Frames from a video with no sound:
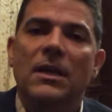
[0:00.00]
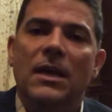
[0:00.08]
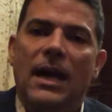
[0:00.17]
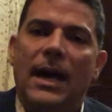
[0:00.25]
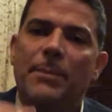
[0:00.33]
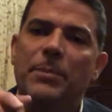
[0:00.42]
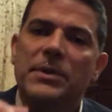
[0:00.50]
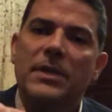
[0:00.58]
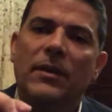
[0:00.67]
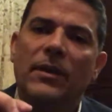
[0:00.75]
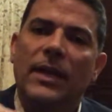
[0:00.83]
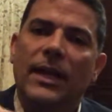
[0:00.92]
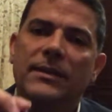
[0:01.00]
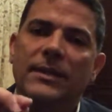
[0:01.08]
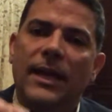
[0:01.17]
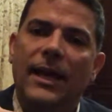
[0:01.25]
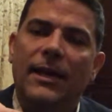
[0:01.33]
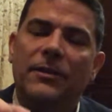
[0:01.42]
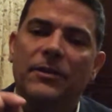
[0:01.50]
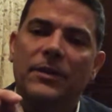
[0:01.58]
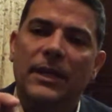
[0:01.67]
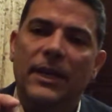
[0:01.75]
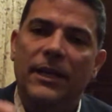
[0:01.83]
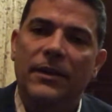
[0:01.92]
I particularly like to handle the
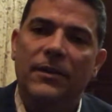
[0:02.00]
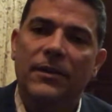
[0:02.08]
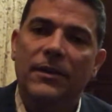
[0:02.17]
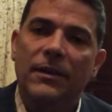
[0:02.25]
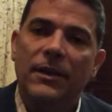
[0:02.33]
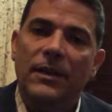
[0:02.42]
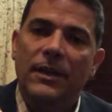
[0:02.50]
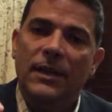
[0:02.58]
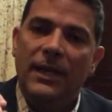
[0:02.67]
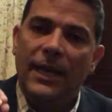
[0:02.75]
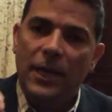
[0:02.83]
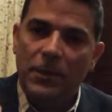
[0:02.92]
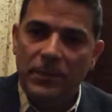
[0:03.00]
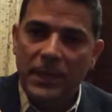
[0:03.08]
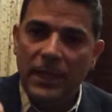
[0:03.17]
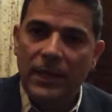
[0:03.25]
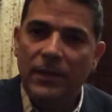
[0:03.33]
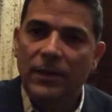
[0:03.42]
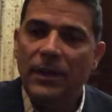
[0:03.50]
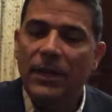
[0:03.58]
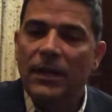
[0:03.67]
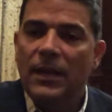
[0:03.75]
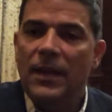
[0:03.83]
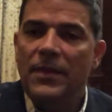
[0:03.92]
inner, help the inner,
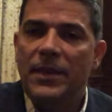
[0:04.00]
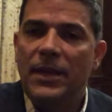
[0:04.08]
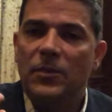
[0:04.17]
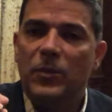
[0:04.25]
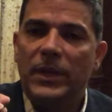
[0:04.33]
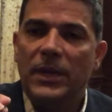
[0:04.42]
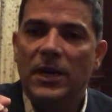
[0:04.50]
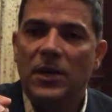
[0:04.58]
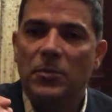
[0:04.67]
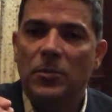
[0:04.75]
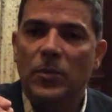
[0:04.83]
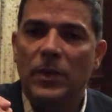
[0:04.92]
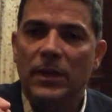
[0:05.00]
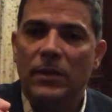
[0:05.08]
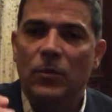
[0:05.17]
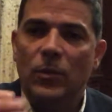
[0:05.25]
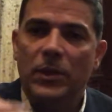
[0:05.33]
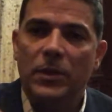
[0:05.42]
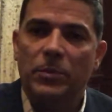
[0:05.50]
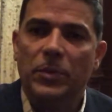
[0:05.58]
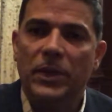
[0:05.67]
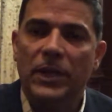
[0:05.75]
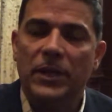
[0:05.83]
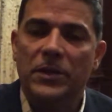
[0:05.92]
and then we help with what you're
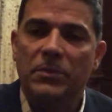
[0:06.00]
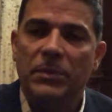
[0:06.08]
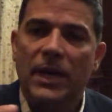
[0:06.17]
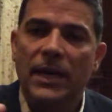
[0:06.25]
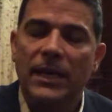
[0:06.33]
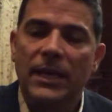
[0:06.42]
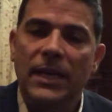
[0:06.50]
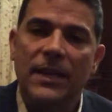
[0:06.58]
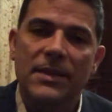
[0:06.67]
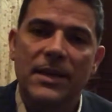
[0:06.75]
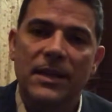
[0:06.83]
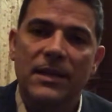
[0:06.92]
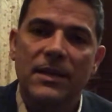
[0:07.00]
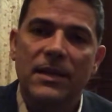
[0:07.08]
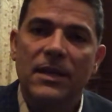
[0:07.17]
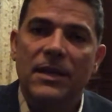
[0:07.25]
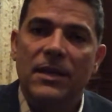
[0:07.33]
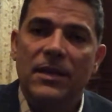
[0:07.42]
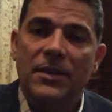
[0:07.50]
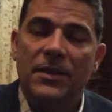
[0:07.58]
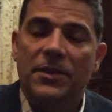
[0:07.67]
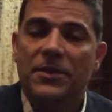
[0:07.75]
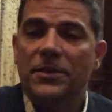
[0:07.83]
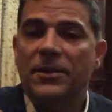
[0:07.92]
putting in your body. And then the
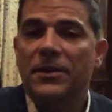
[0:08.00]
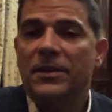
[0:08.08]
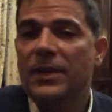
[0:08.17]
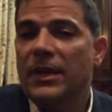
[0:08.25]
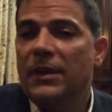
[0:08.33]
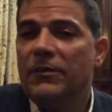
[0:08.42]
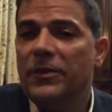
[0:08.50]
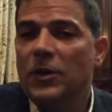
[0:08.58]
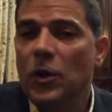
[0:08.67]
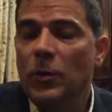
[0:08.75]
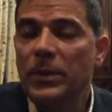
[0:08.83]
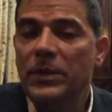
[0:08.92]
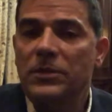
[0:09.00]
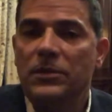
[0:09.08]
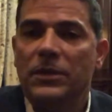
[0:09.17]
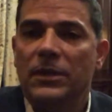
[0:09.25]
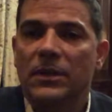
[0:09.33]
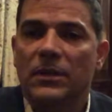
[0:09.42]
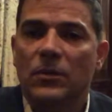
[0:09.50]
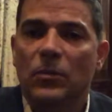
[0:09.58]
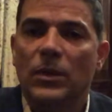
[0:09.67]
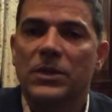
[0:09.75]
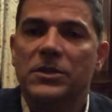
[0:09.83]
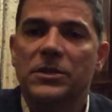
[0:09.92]
third thing, if you're open to it,
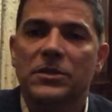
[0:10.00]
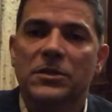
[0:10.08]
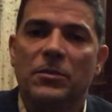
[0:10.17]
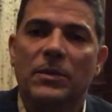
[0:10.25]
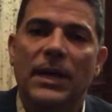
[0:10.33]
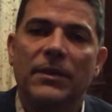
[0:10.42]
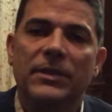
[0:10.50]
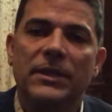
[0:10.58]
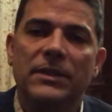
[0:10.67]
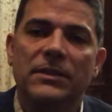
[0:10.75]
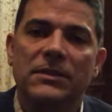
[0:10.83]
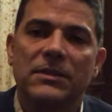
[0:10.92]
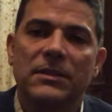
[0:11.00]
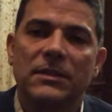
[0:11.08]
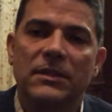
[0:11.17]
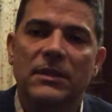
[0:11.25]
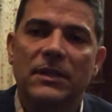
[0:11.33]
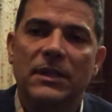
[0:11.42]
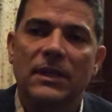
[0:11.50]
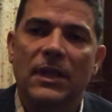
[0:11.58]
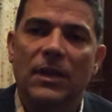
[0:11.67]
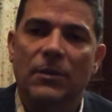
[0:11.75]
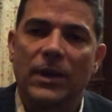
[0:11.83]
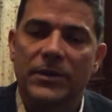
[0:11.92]
what's your surroundings
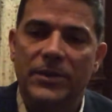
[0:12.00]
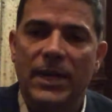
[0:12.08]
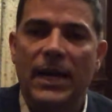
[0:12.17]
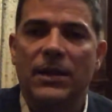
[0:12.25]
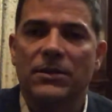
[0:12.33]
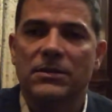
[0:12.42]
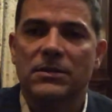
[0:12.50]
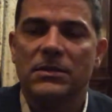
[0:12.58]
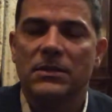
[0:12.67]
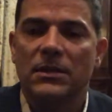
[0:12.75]
around your house?